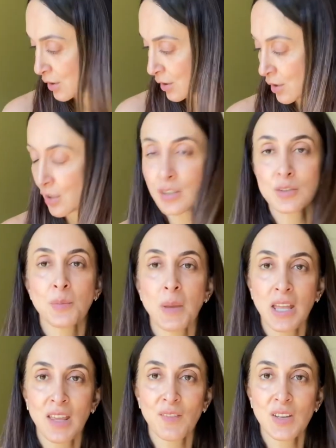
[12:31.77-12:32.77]
uh, to
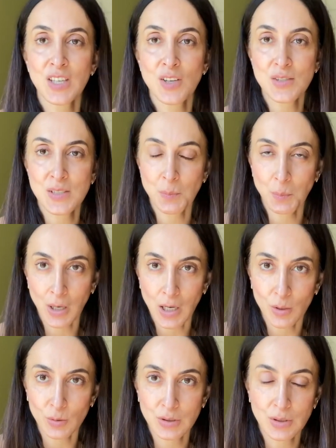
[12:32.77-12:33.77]
make videos
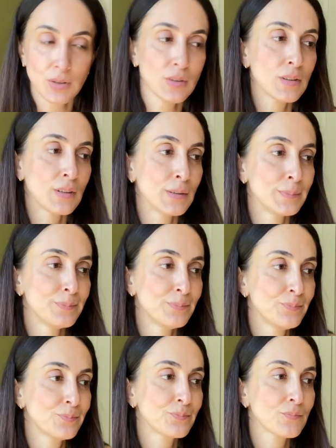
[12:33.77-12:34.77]
about um,
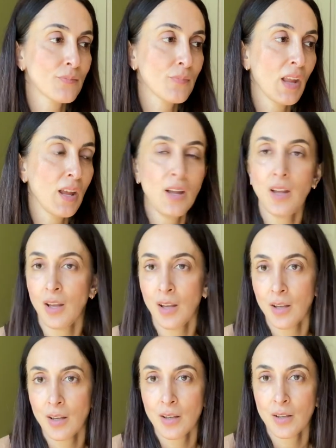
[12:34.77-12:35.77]

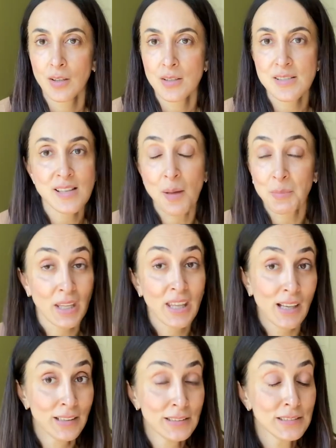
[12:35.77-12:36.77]
something
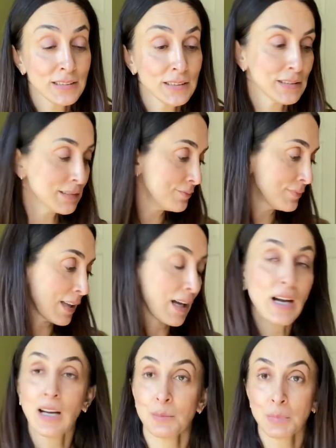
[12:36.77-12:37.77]
else,
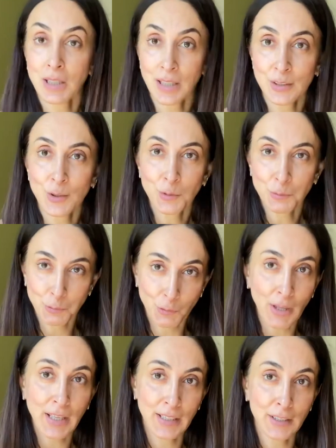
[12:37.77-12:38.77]
I'm kind of
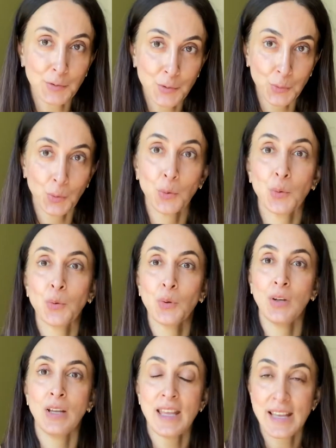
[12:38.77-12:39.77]
ready to
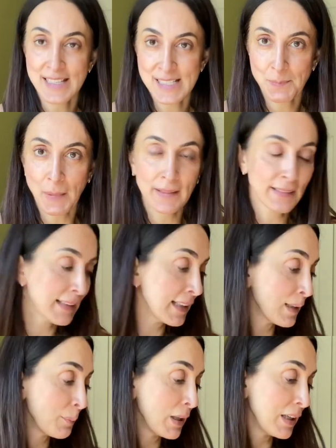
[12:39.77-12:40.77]
expand a
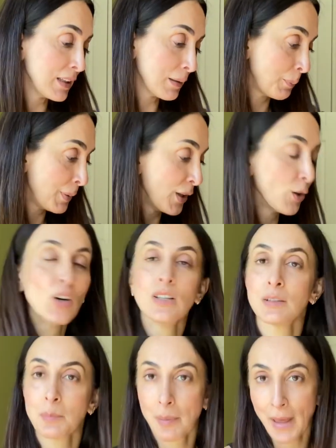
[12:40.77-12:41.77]
little bit
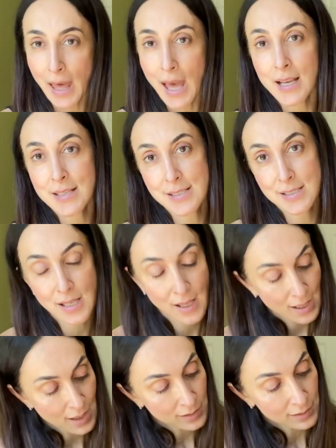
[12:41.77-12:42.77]
beyond bags
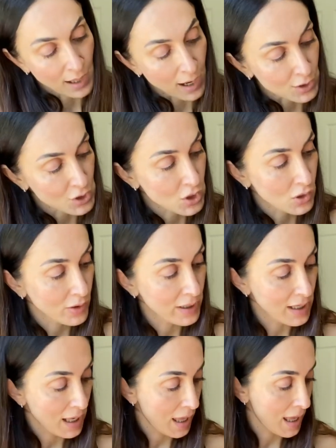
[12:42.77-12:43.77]

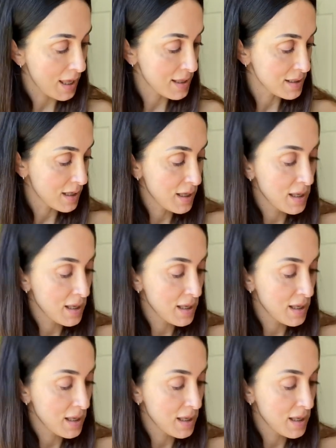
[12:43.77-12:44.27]
luxury and